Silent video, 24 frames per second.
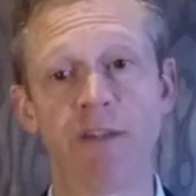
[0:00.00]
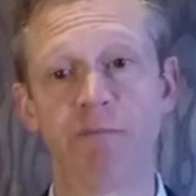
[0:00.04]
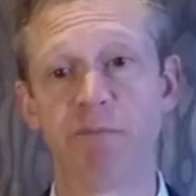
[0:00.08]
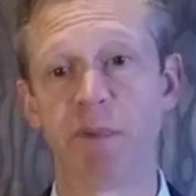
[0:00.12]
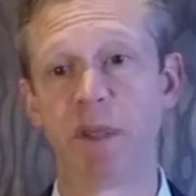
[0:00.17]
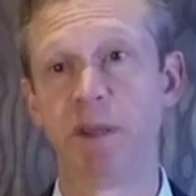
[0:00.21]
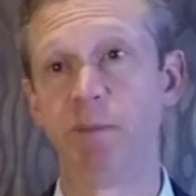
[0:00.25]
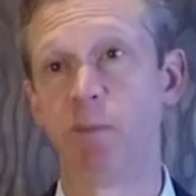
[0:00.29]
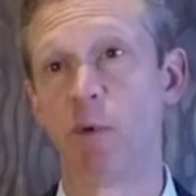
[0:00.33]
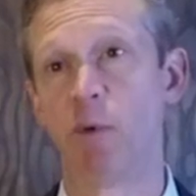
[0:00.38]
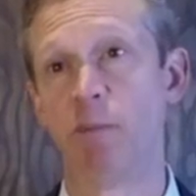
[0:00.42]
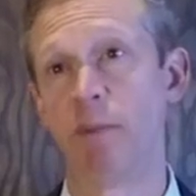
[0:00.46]
lot of
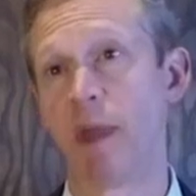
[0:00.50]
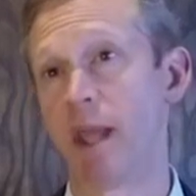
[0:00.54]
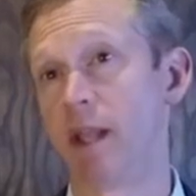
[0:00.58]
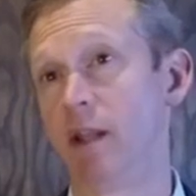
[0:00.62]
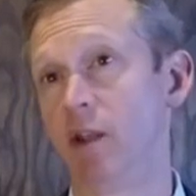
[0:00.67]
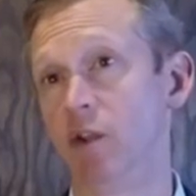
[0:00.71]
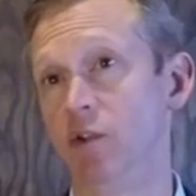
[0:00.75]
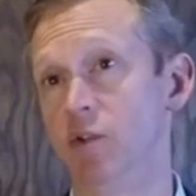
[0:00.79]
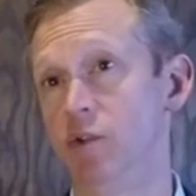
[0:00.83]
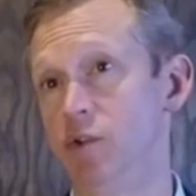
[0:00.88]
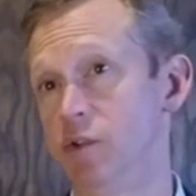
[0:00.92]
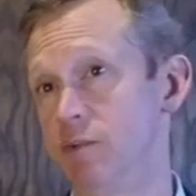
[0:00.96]
people may
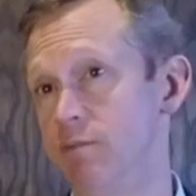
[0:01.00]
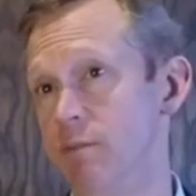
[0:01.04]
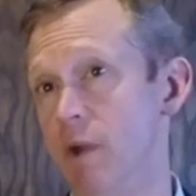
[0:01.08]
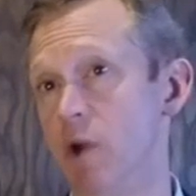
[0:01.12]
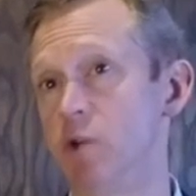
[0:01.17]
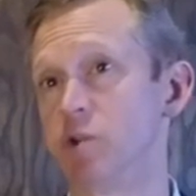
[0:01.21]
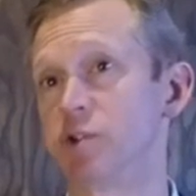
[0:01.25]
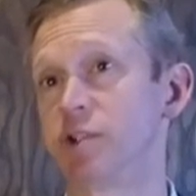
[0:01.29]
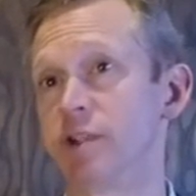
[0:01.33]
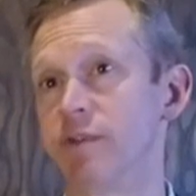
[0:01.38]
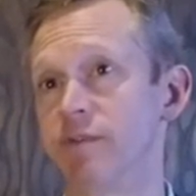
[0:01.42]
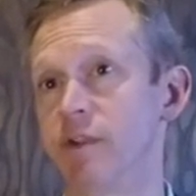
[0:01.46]
lose
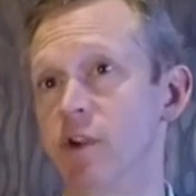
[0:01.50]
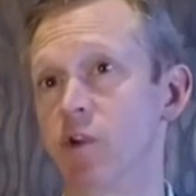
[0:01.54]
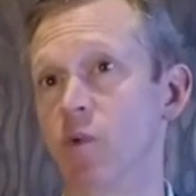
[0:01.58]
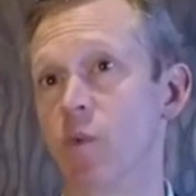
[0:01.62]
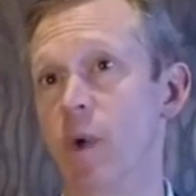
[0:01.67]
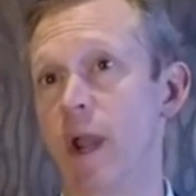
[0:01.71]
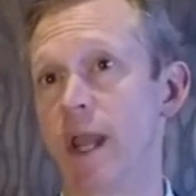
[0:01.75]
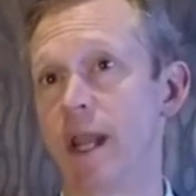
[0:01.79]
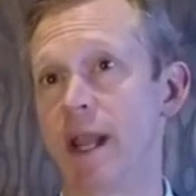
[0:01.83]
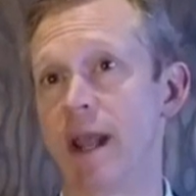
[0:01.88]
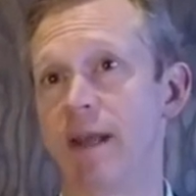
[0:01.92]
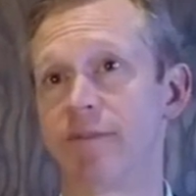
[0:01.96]
most of their
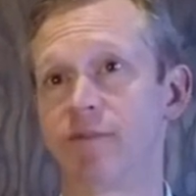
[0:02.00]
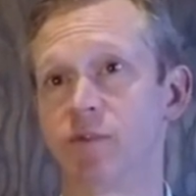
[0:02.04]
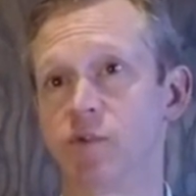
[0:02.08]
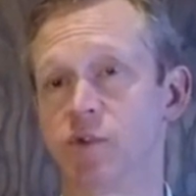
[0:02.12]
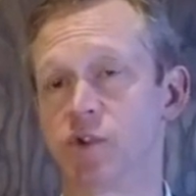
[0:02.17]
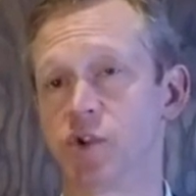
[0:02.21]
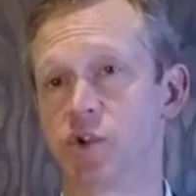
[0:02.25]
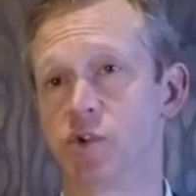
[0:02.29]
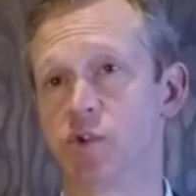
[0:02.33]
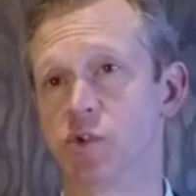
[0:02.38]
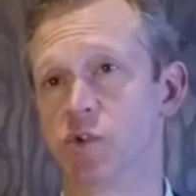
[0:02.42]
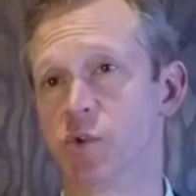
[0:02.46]
weight after
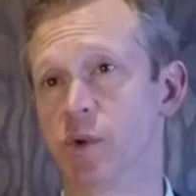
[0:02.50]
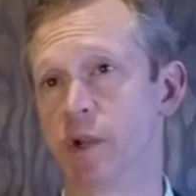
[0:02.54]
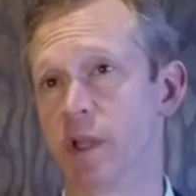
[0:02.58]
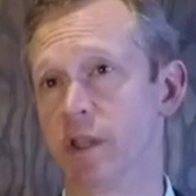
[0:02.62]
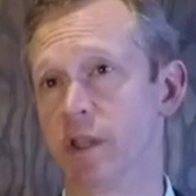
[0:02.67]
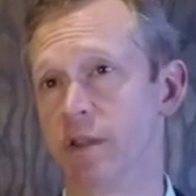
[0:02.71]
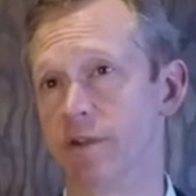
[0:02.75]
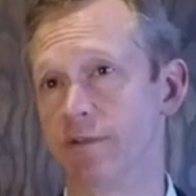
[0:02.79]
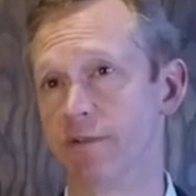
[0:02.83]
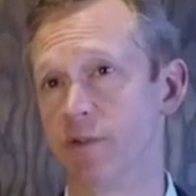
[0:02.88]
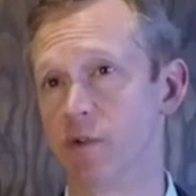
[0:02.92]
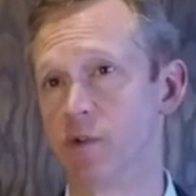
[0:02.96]
surgery
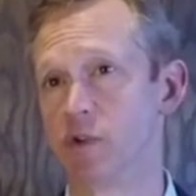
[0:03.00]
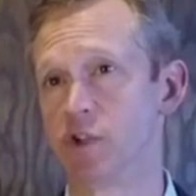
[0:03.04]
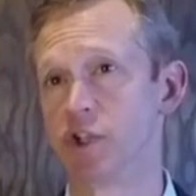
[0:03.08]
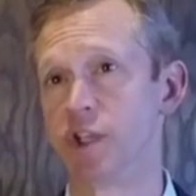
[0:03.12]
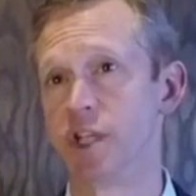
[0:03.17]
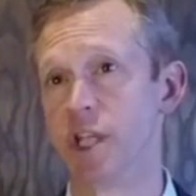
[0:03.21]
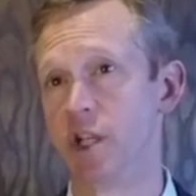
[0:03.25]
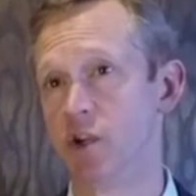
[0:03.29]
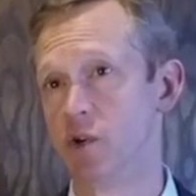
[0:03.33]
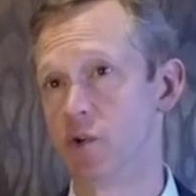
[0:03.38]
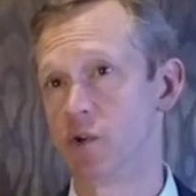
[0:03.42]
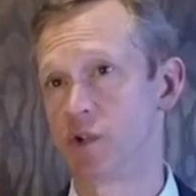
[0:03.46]
in the first
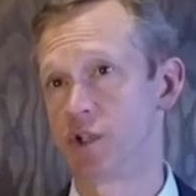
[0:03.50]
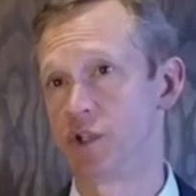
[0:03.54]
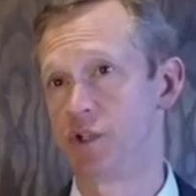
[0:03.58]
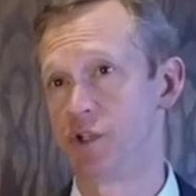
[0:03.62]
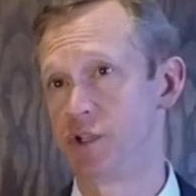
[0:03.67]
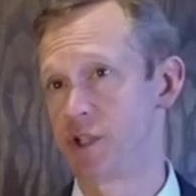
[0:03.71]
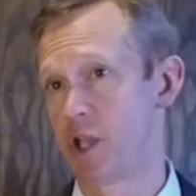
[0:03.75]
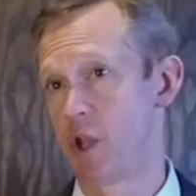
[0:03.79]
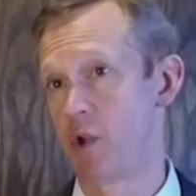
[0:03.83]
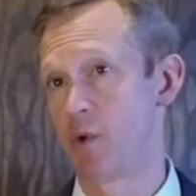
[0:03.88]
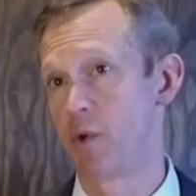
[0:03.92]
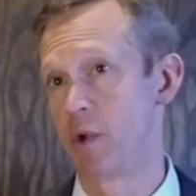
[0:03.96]
year or
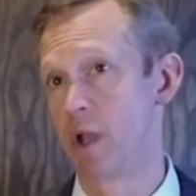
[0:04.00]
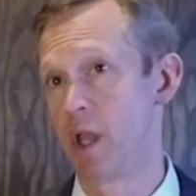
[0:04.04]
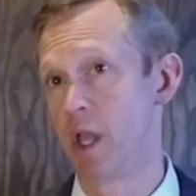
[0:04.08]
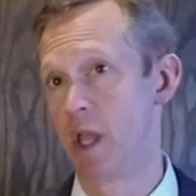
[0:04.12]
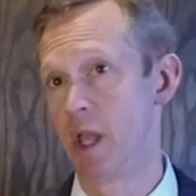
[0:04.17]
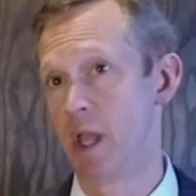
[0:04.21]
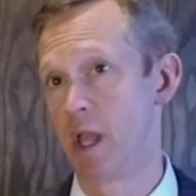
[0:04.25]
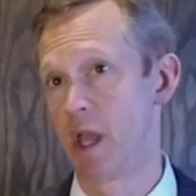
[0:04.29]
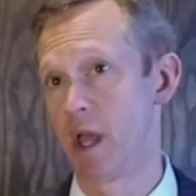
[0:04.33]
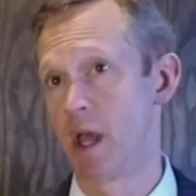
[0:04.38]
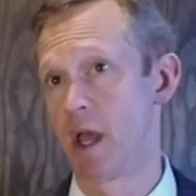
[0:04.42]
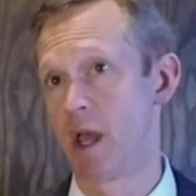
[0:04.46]
so
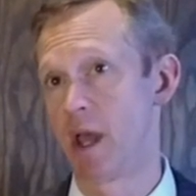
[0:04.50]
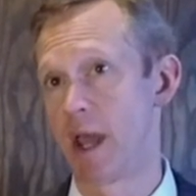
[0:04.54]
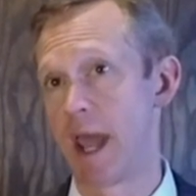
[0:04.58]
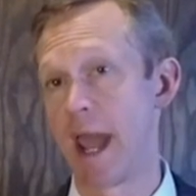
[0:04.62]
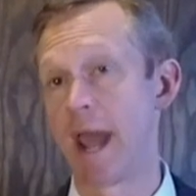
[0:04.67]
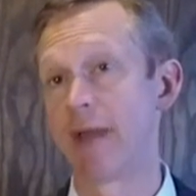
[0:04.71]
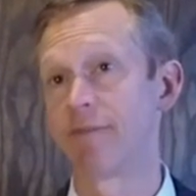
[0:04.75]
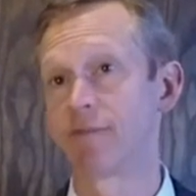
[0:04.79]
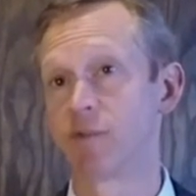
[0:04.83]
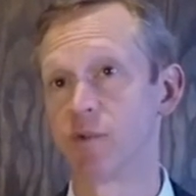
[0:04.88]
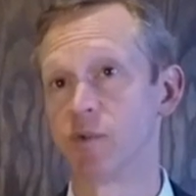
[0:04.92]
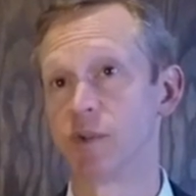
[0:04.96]

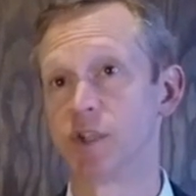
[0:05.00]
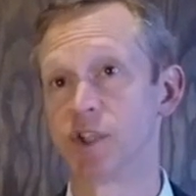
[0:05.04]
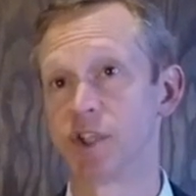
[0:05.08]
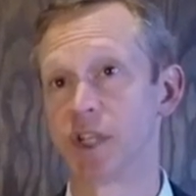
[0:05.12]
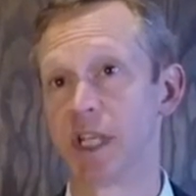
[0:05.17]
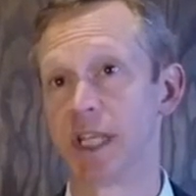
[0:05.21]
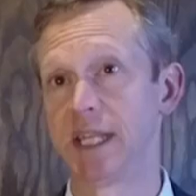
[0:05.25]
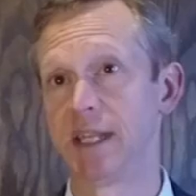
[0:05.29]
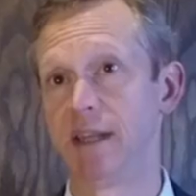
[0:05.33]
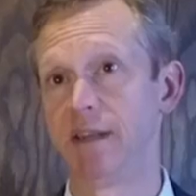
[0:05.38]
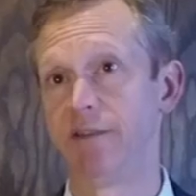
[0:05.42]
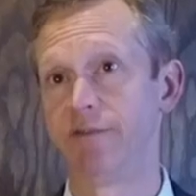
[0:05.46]
after the
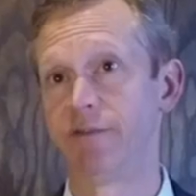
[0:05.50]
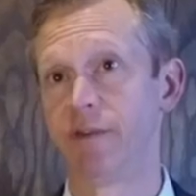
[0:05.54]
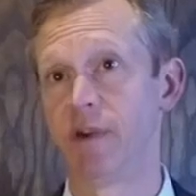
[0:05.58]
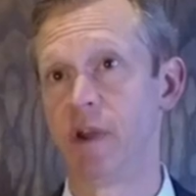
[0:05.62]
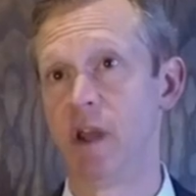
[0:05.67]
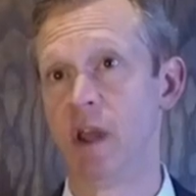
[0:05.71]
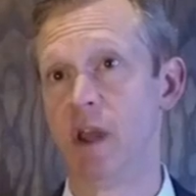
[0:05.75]
sleeve,